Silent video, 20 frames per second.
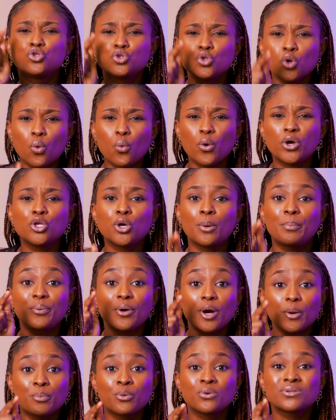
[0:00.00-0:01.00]
you know what your
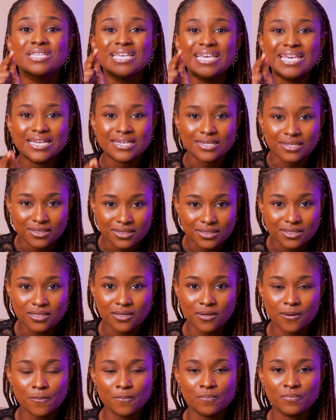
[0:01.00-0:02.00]
purpose is,
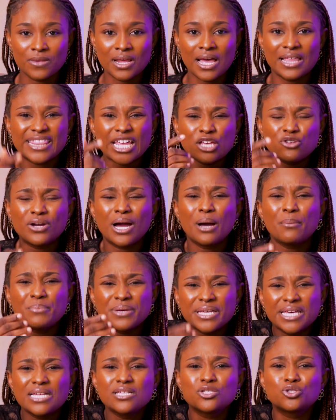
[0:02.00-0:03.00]
then you can
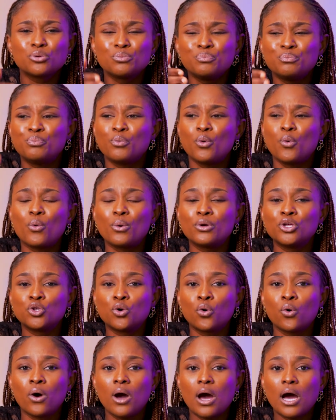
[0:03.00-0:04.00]
begin to, you
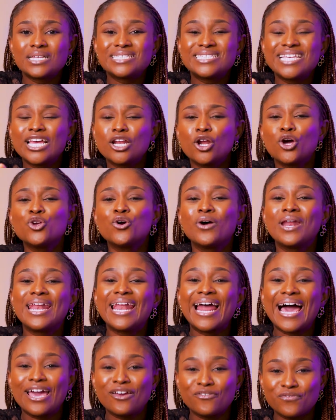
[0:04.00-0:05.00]
know, tailor your
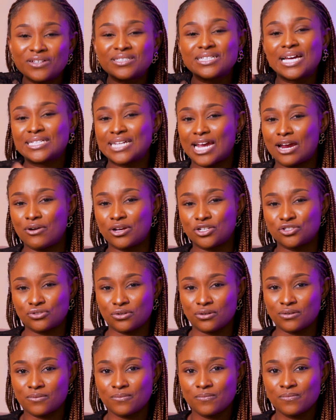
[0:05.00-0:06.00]
life in that
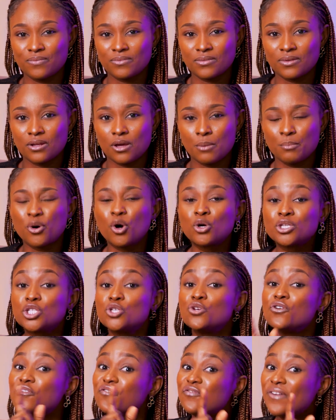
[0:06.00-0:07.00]
direction. But
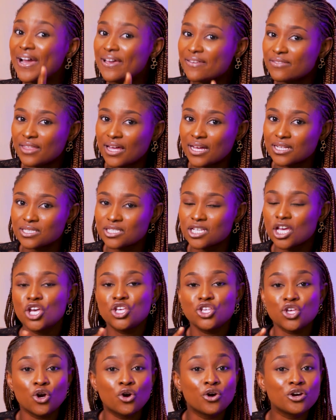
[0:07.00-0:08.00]
until you find that,
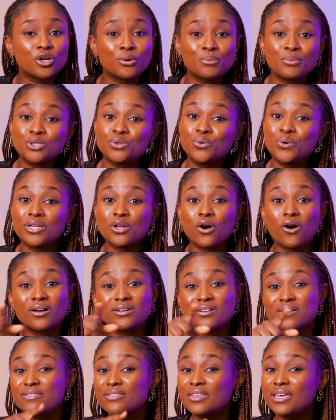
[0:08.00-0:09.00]
you're going to be doing
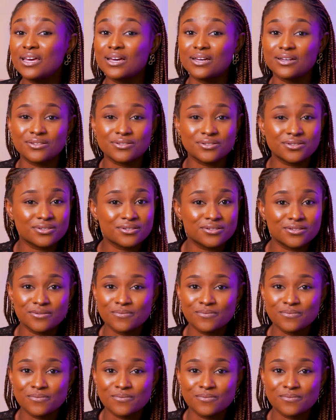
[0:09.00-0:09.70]
other things.